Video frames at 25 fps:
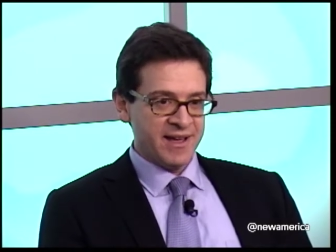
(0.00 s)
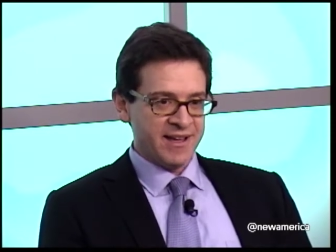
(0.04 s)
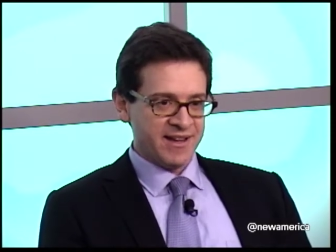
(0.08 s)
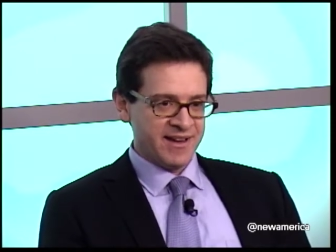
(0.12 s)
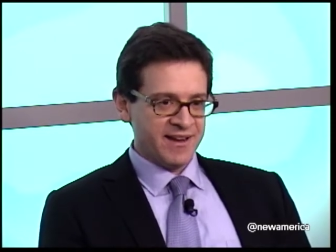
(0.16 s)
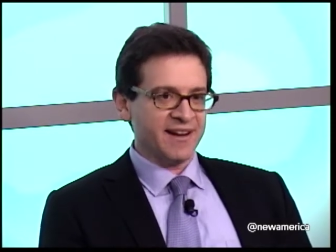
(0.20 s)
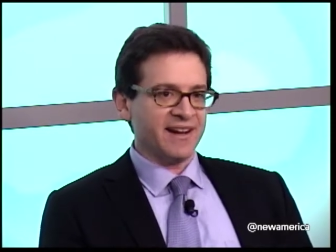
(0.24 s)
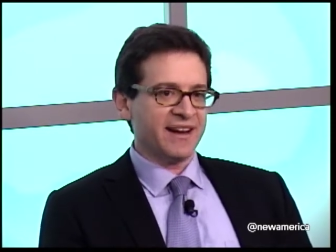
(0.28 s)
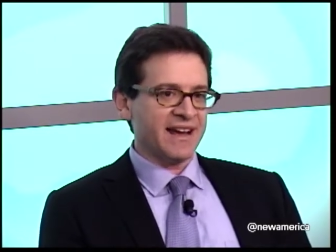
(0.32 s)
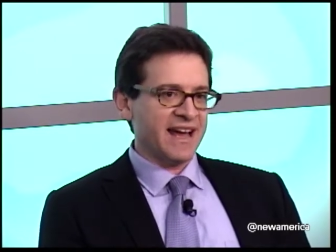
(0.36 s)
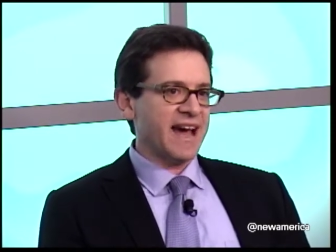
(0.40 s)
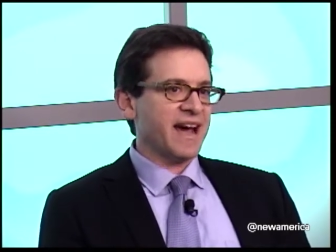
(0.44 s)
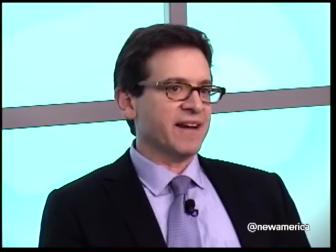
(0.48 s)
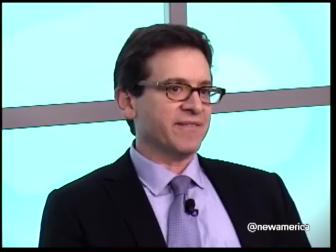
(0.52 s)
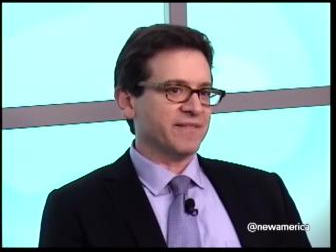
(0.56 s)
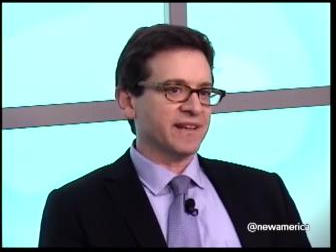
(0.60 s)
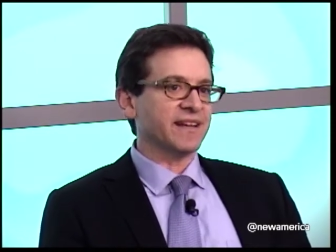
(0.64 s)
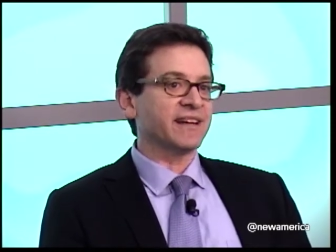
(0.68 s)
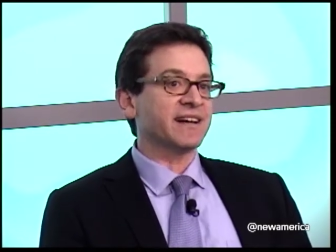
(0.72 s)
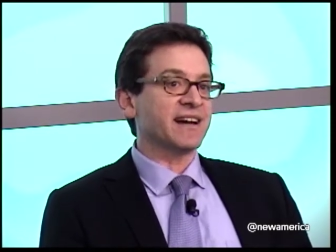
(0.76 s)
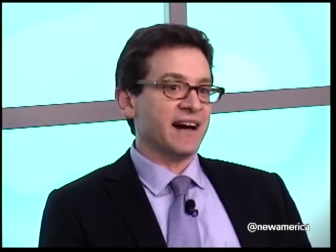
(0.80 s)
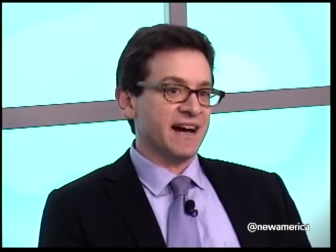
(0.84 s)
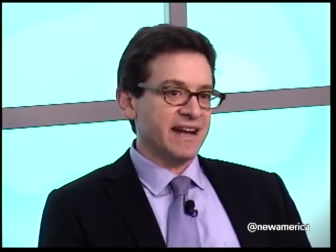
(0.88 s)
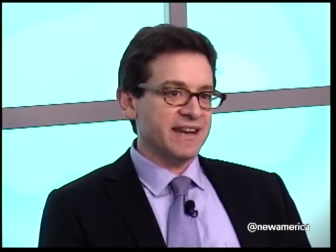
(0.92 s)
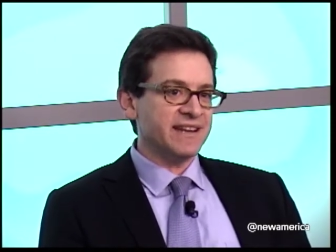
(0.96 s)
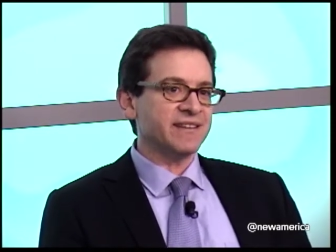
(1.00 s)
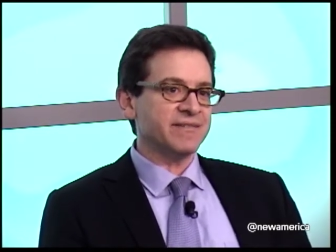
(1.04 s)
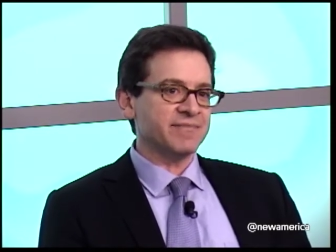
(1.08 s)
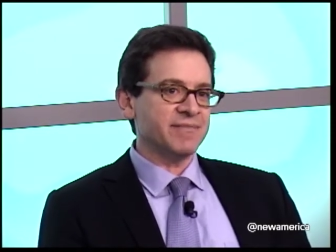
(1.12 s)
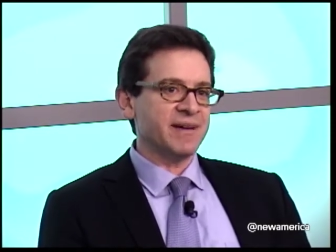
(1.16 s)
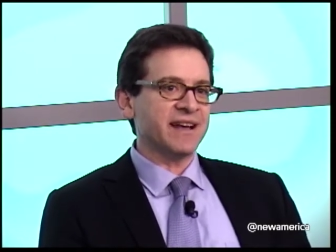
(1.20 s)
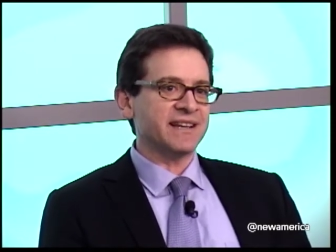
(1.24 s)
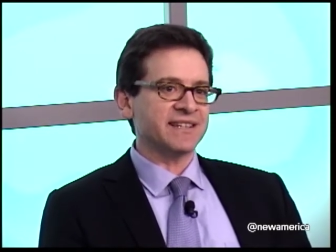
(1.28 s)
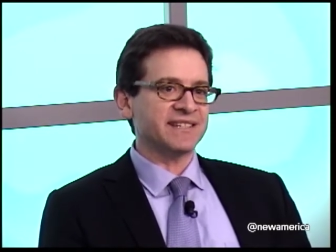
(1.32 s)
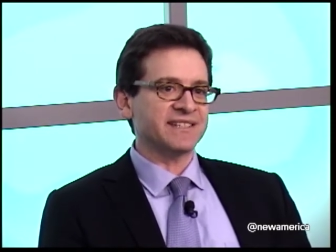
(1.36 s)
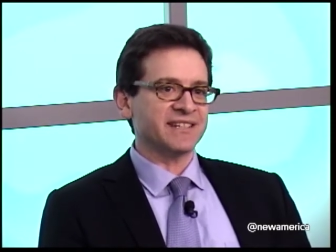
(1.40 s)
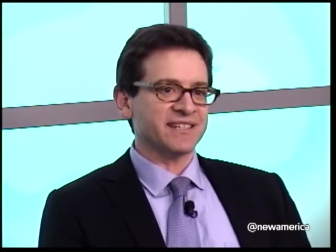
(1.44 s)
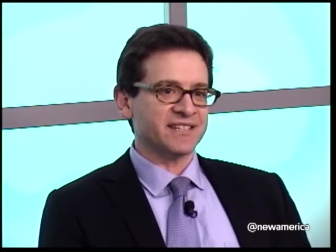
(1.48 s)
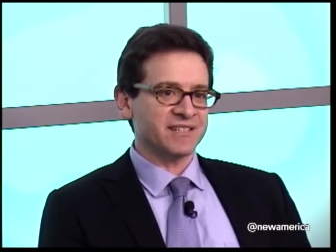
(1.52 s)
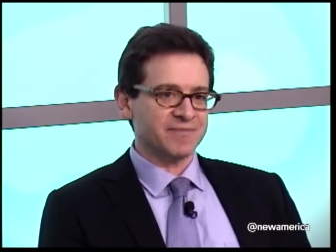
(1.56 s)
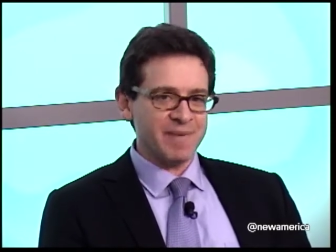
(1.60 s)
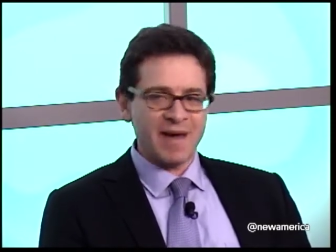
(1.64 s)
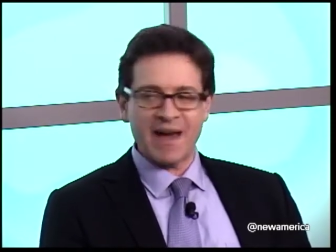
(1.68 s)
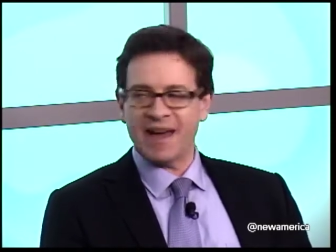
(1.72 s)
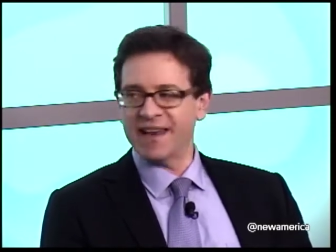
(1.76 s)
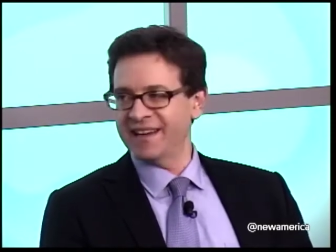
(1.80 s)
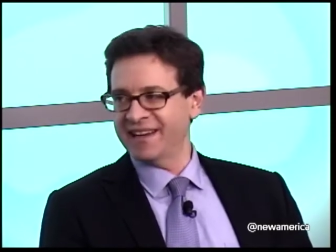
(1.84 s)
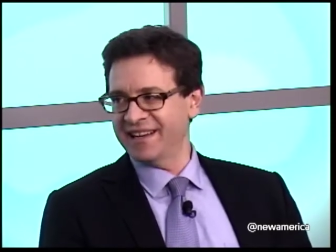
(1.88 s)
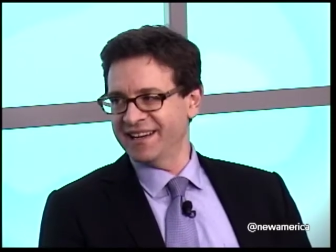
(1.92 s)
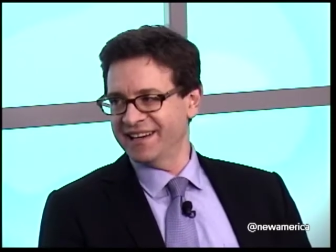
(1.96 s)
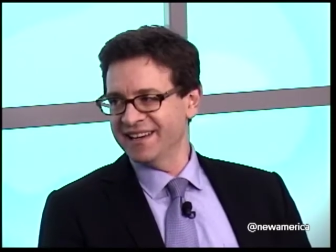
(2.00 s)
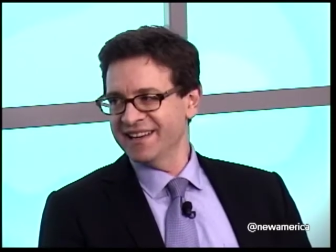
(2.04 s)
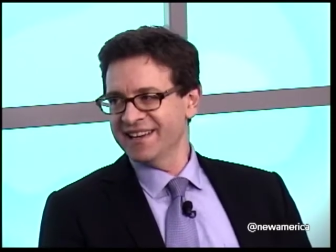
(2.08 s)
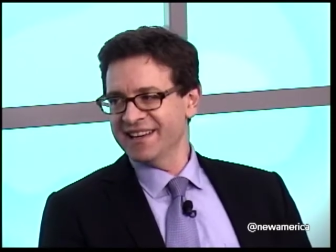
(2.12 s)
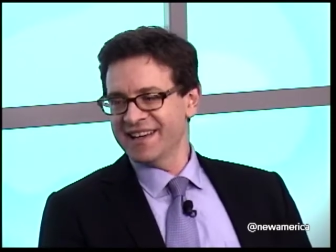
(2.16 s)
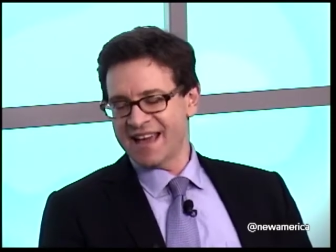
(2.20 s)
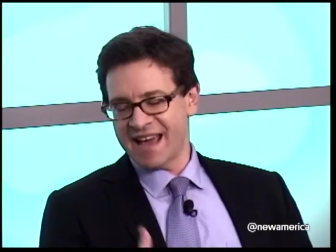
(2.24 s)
you're going to have to cut domestic spending,